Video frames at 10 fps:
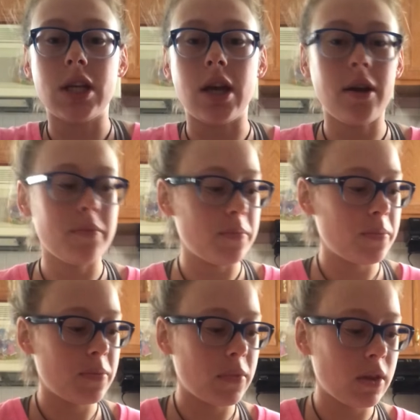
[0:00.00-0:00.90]
Yeah.
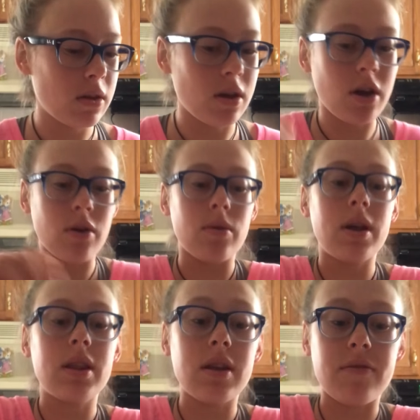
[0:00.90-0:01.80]
Oh,
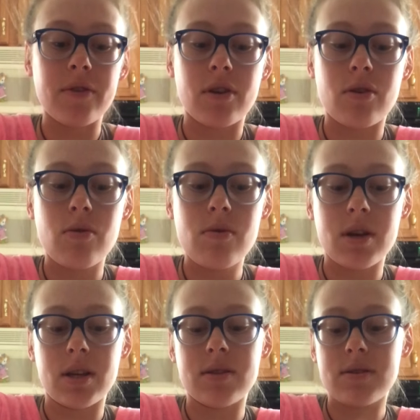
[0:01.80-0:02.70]
and then for the
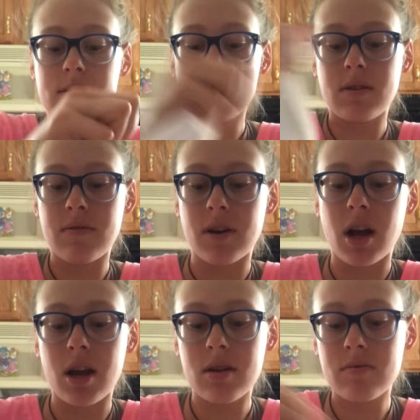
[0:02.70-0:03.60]
coins, I
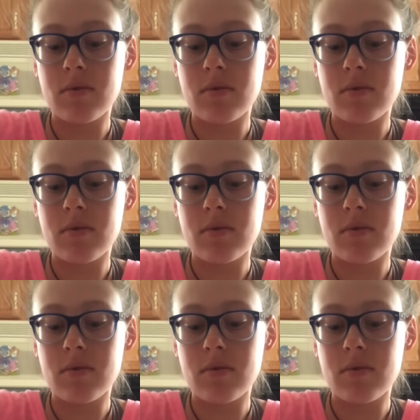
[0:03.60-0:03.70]
forgot.